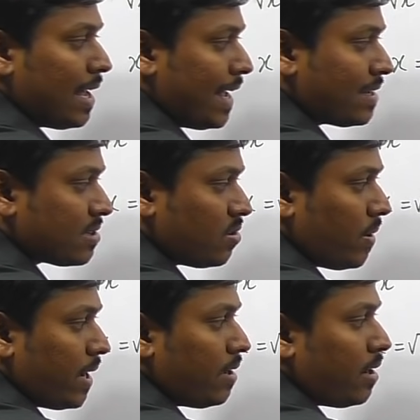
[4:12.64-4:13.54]
x
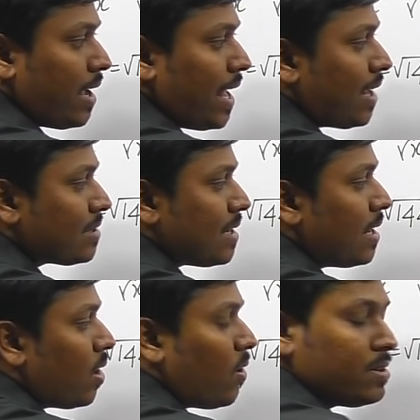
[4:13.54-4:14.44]
square, x
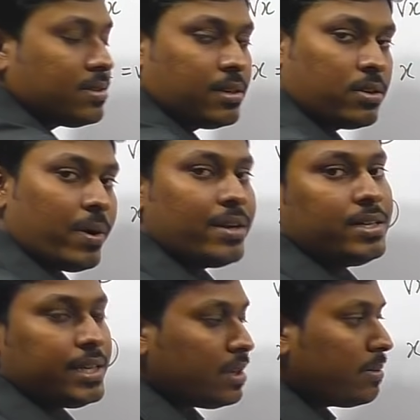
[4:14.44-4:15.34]
and a constant,
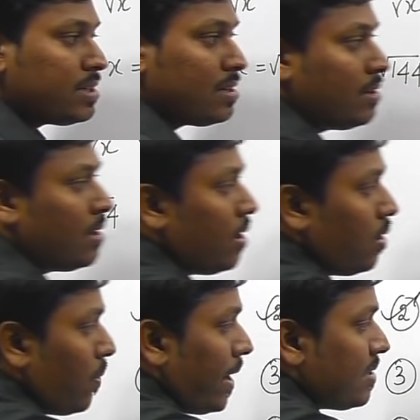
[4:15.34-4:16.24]
quadratic equation.
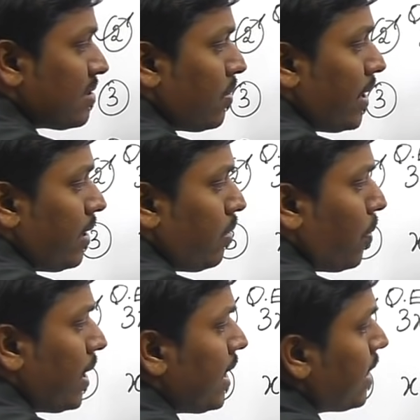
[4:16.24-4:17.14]
Y square,
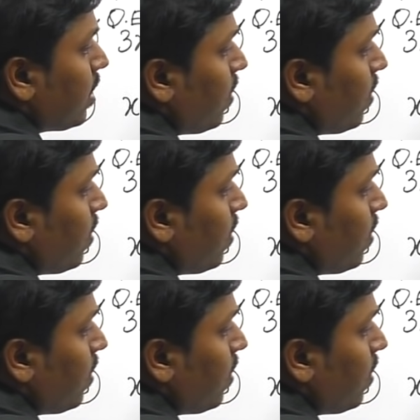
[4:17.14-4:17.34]
y and a